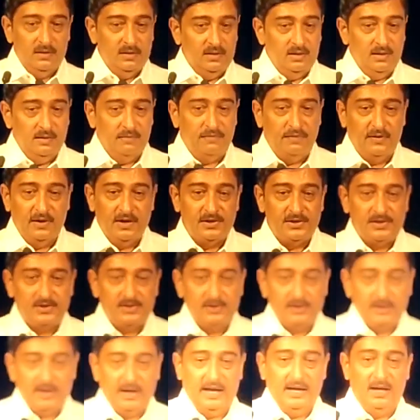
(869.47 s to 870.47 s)
The
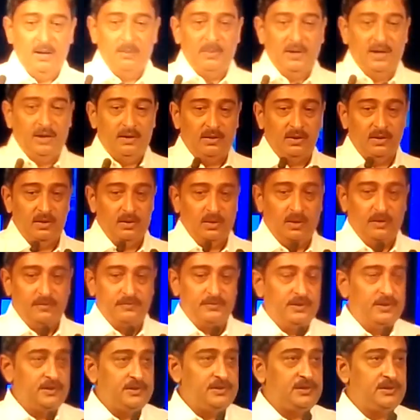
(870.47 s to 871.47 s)
first element
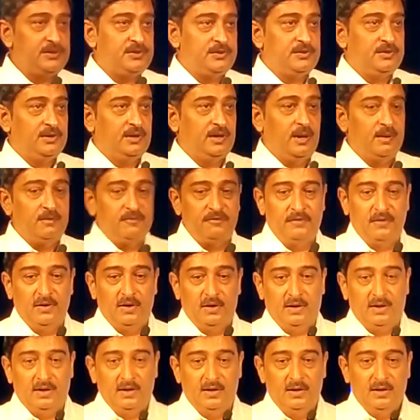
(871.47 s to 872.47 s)
of this
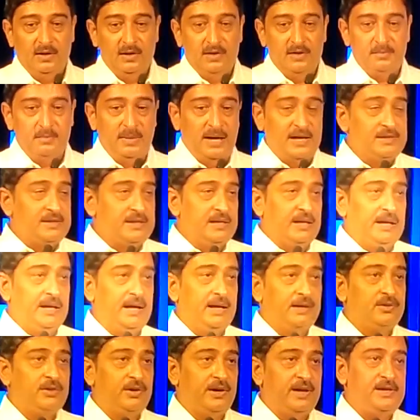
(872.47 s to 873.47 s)
comfort,
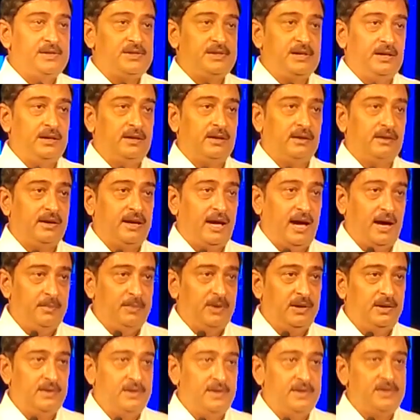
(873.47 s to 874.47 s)
basically a 3-seater
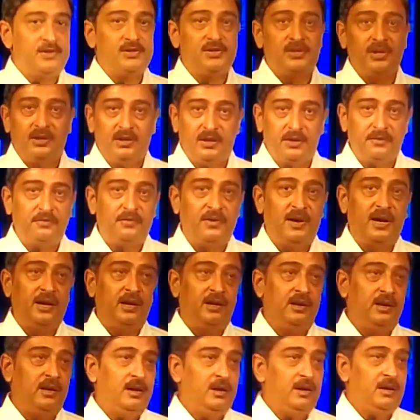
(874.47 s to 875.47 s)
cabin. It's
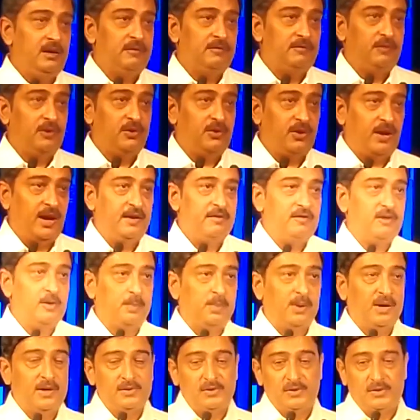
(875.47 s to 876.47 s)
certified for driver
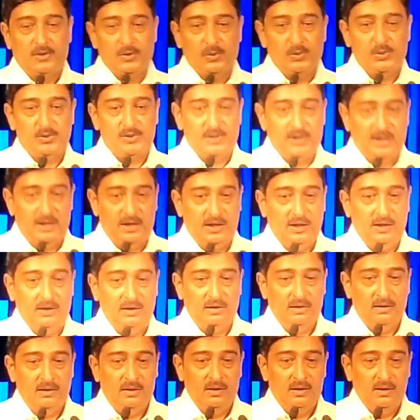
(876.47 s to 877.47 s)
plus 2
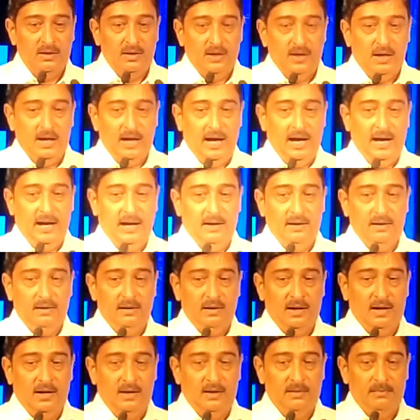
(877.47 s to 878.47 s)
seating, and
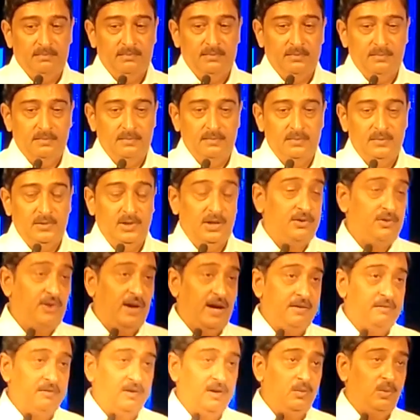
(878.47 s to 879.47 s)
the
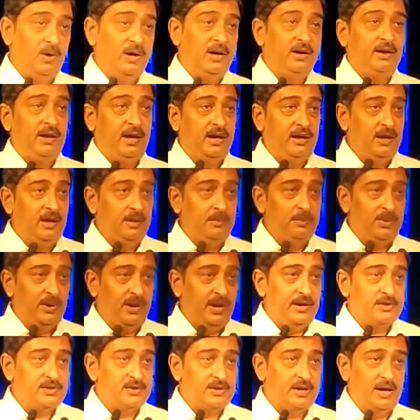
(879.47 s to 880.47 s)
driver, when taking
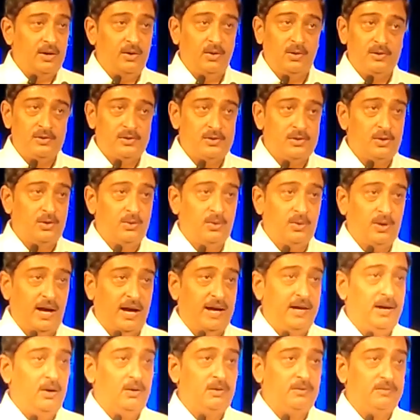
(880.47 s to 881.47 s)
breaks, can also
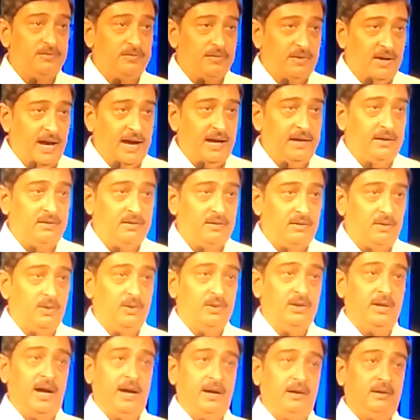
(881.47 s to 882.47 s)
lie down flat
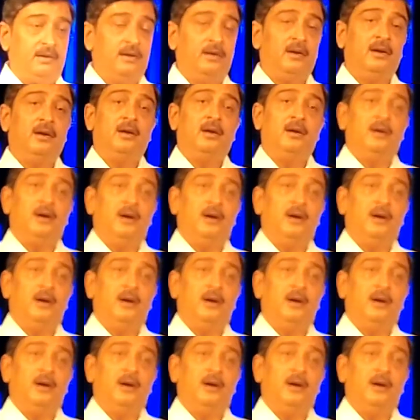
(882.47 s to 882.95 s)
on that